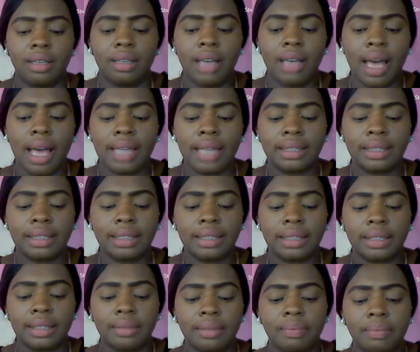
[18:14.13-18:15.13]
Yes,
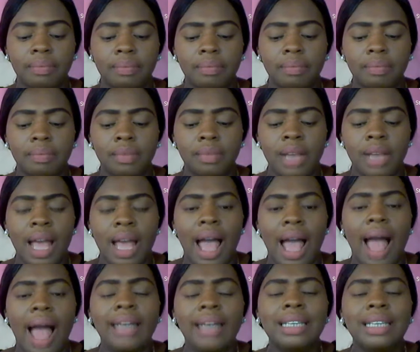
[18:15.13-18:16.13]

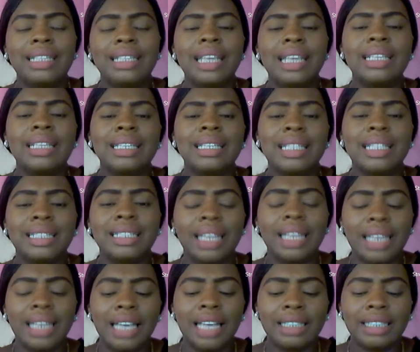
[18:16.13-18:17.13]
and it is
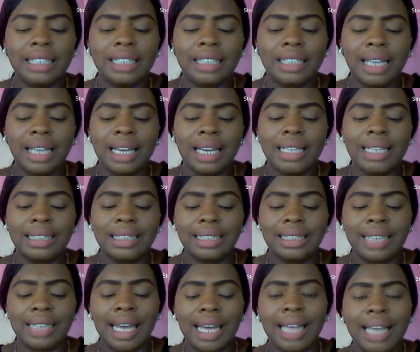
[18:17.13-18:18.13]
intentionally
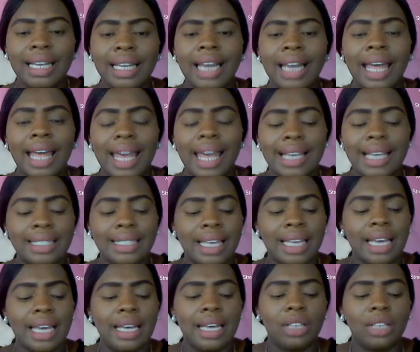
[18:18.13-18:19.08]
targeted against